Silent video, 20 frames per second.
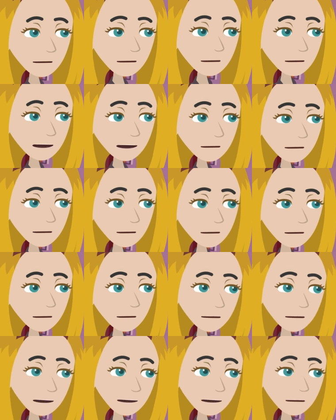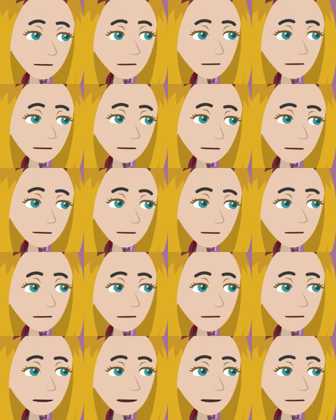Perfect, David.
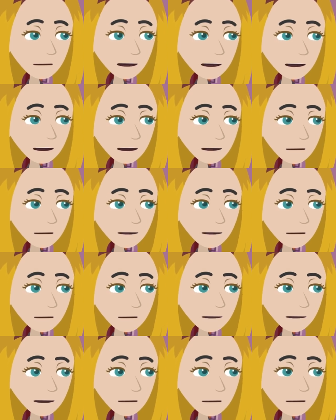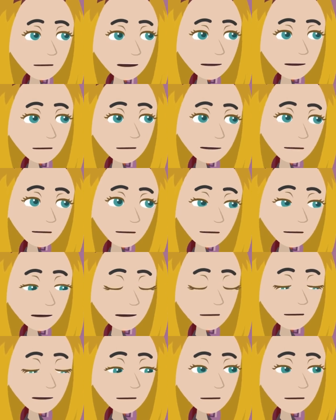You're doing an excellent job with the
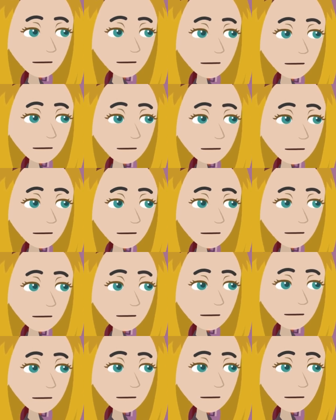present perfect tense.